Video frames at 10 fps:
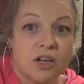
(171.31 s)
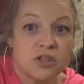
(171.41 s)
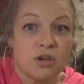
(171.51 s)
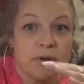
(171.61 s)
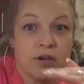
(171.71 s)

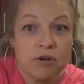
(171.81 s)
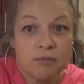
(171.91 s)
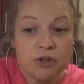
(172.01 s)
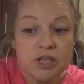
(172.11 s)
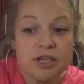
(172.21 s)
So it'll be
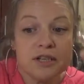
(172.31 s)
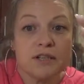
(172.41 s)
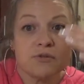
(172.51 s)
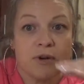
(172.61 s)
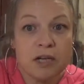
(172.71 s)
cream
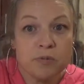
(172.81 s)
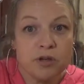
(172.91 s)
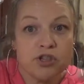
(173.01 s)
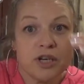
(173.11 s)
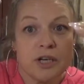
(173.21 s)
cheese,
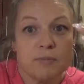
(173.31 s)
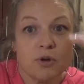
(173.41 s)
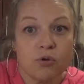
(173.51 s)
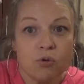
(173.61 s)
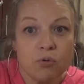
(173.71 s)
raspberry jam,
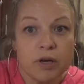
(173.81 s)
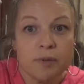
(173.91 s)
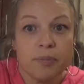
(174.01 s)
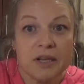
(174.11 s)
Cool Whip,